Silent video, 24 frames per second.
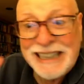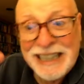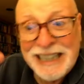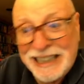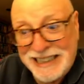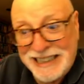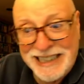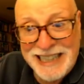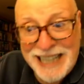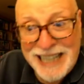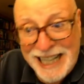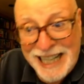on
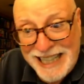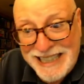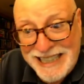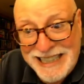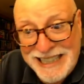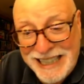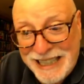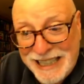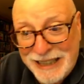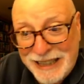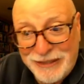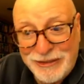the
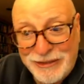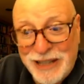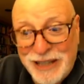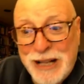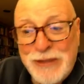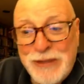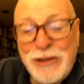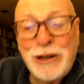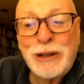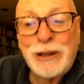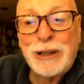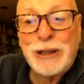idea of
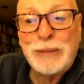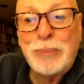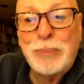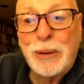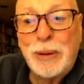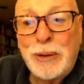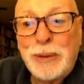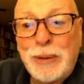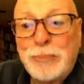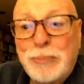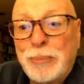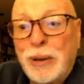their
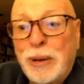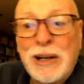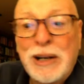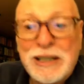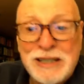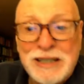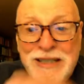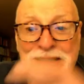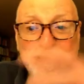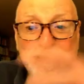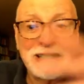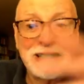component
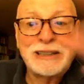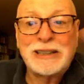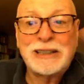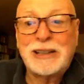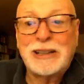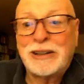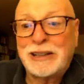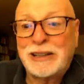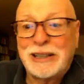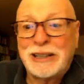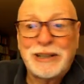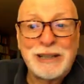parts
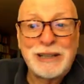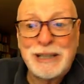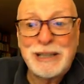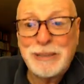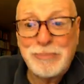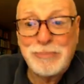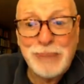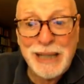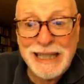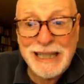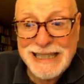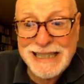declaring their
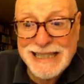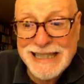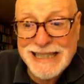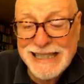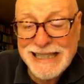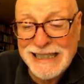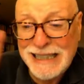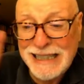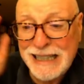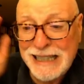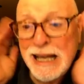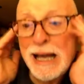
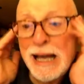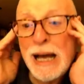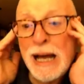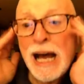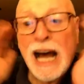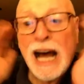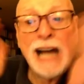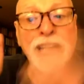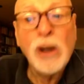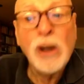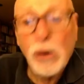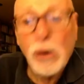independence.
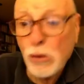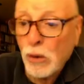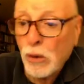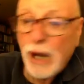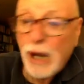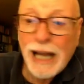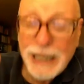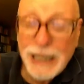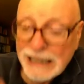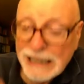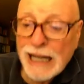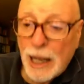I know
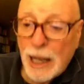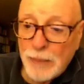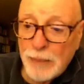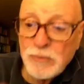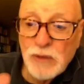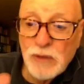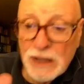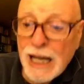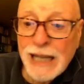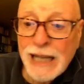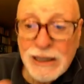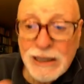I, I'm
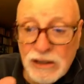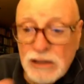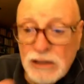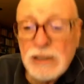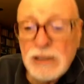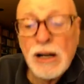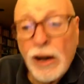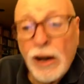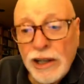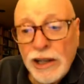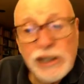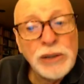not
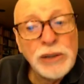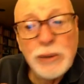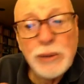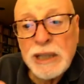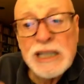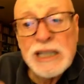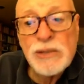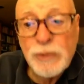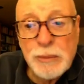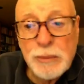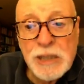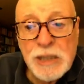arguing
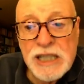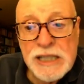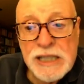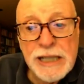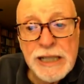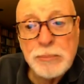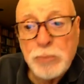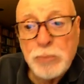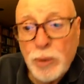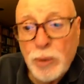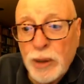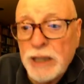this from the
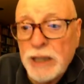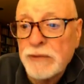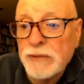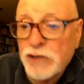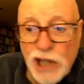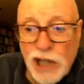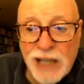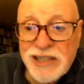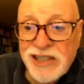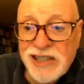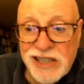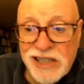standpoint of
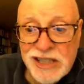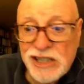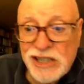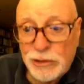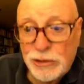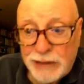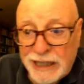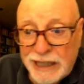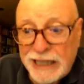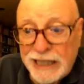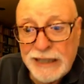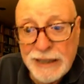justice
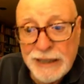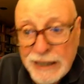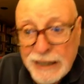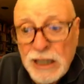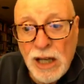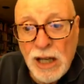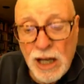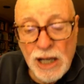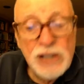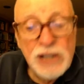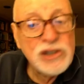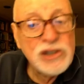or anything,
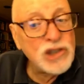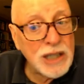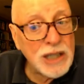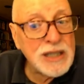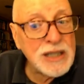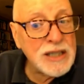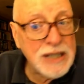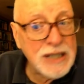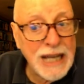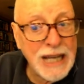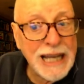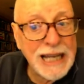
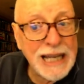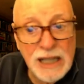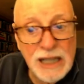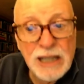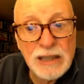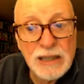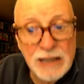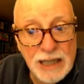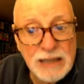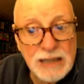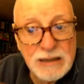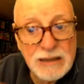just
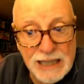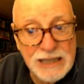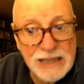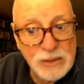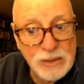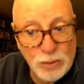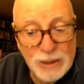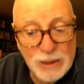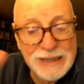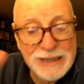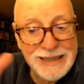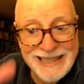saying that
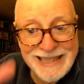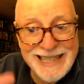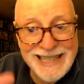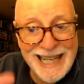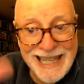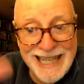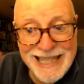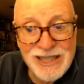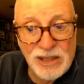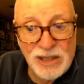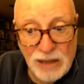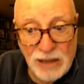that's what
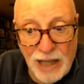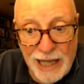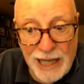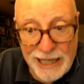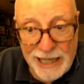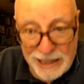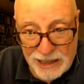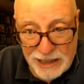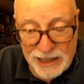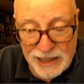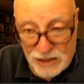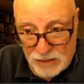states are
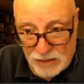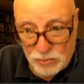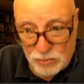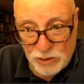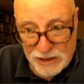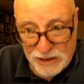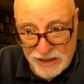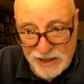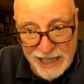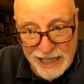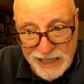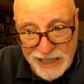like. That's
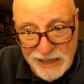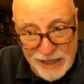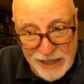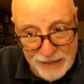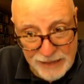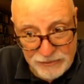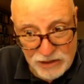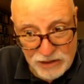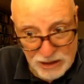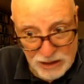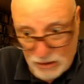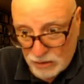when states
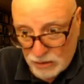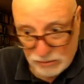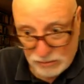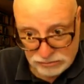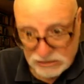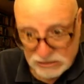have to